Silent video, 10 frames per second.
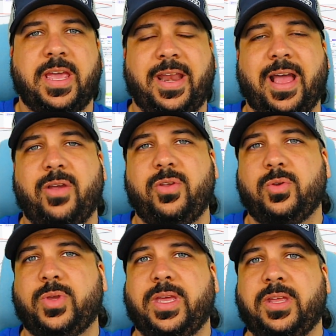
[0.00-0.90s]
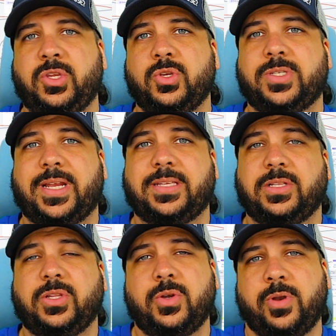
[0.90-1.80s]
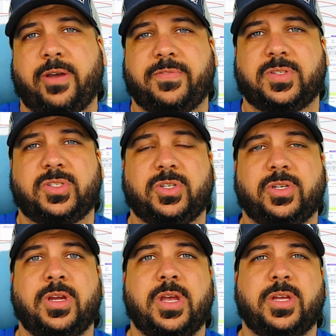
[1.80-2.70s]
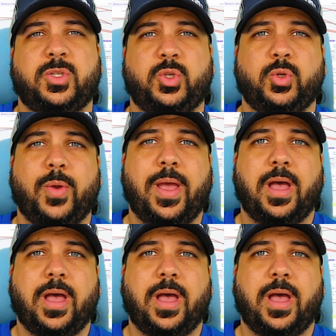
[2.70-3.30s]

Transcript: and how you can use it as a loan officer to